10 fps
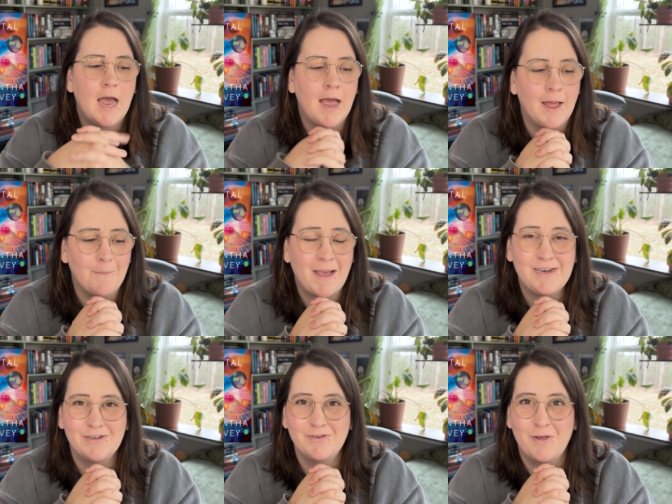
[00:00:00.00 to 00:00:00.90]
I
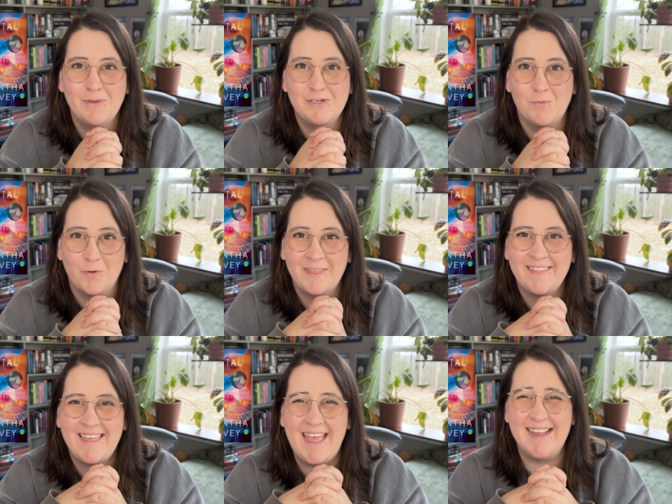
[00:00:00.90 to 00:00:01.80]
don't know much more than
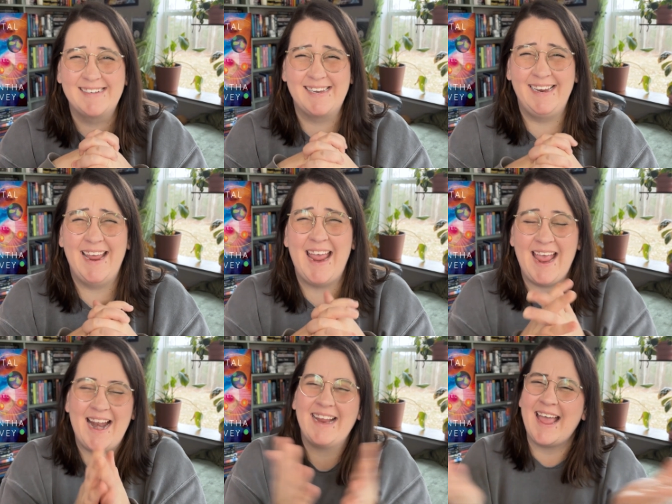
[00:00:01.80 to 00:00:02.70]
that.
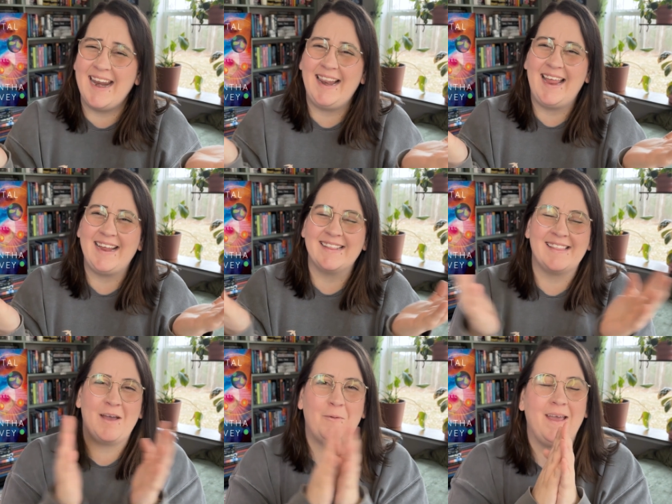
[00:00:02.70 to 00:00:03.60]
And I kind of like it
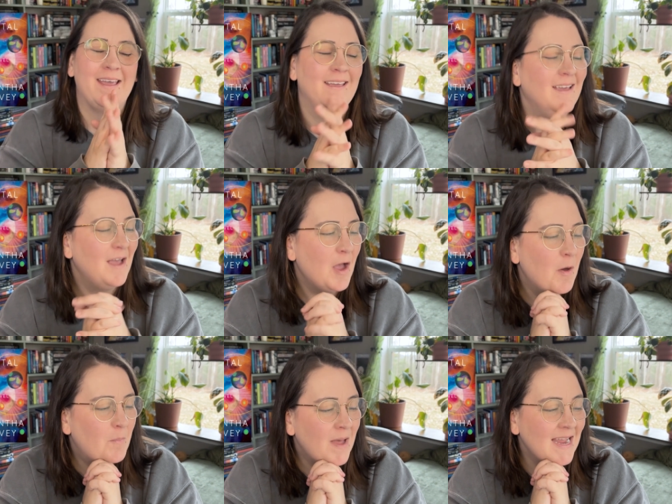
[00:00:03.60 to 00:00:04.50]
that way.
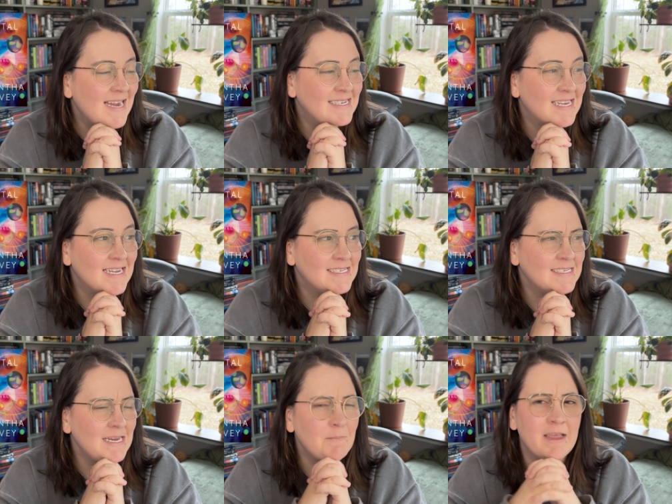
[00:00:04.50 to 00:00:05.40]
But it does
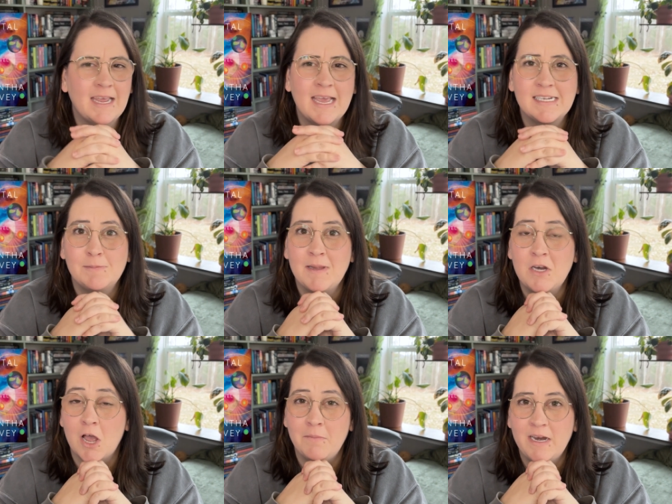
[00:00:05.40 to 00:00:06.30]
seem like it's been
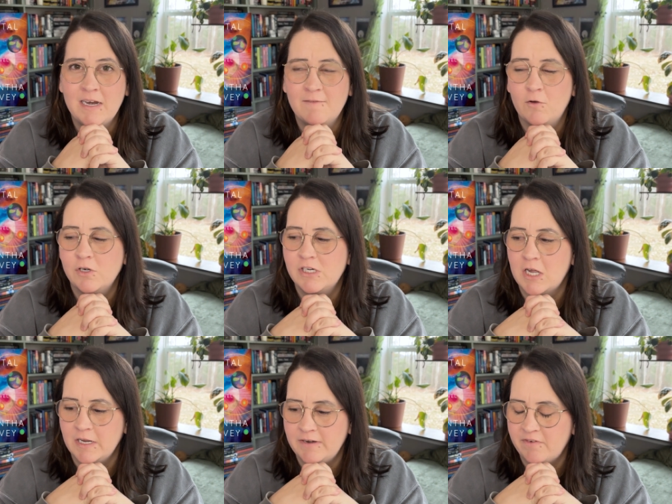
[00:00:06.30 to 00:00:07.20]
nominated for a
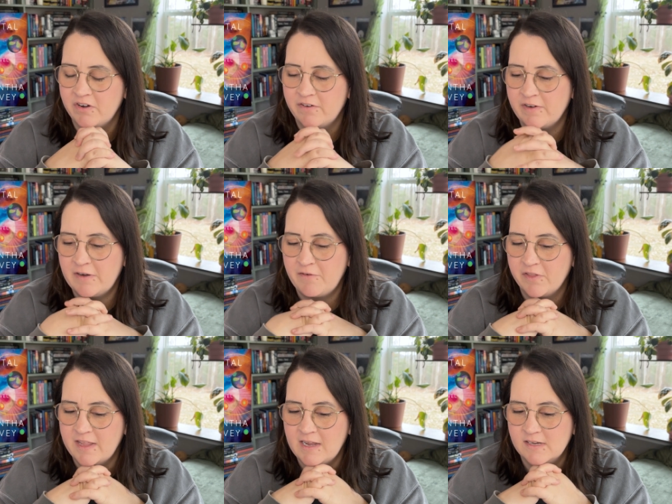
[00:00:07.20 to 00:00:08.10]
ton of different
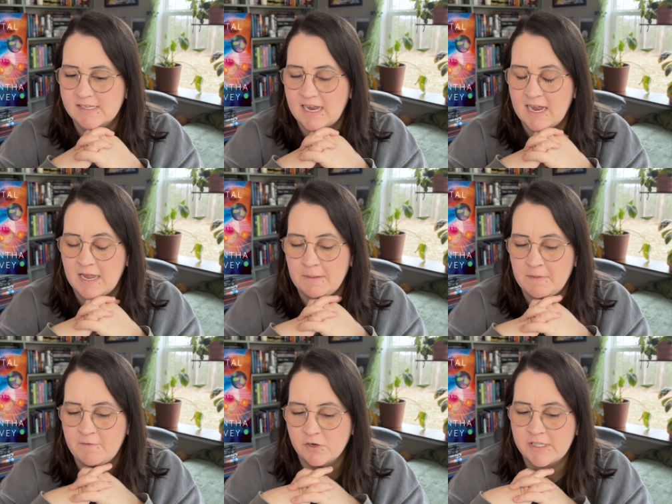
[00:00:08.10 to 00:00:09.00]
things.
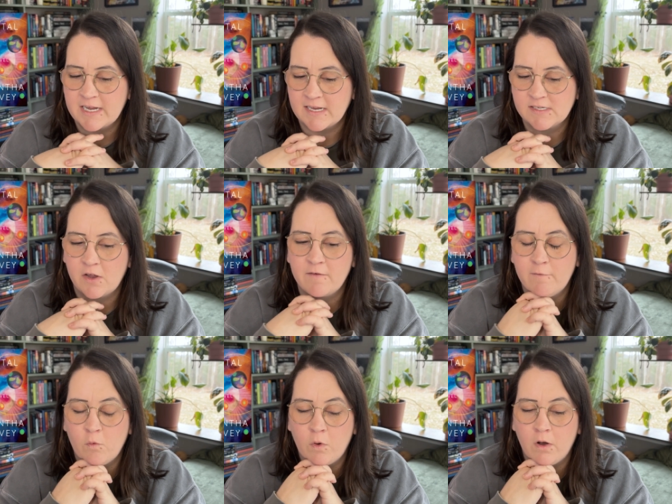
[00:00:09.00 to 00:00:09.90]
The first thing I saw it
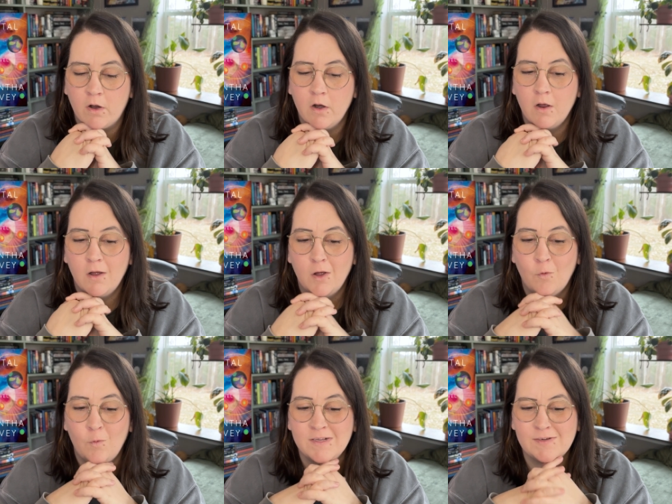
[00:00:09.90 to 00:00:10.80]
for
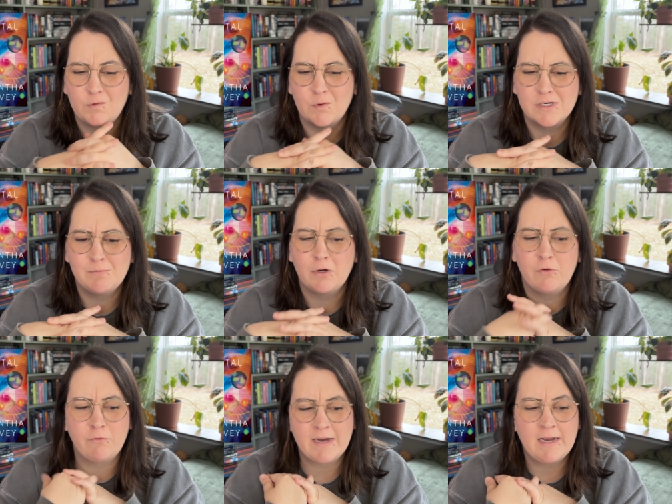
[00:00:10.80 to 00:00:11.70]
was, of course,
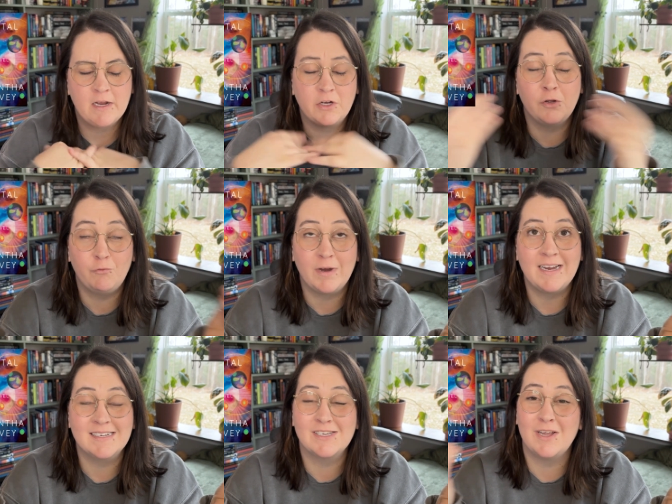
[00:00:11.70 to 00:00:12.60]

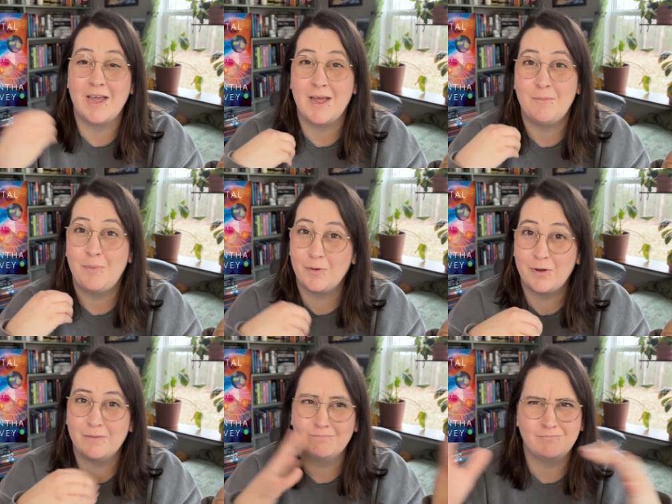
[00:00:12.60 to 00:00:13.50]
Goodreads book
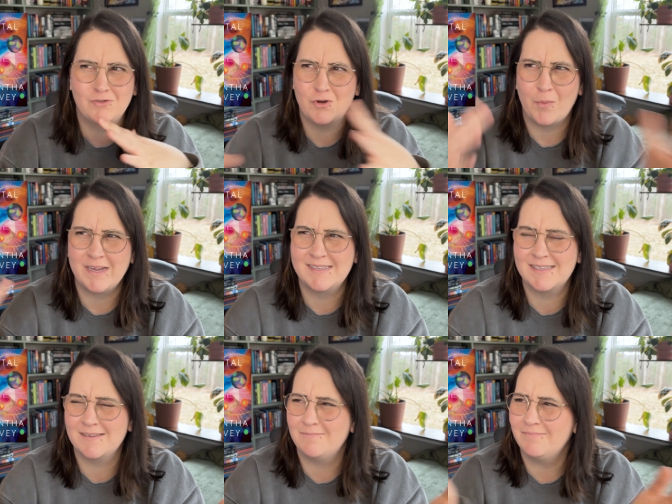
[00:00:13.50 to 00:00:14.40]
choice.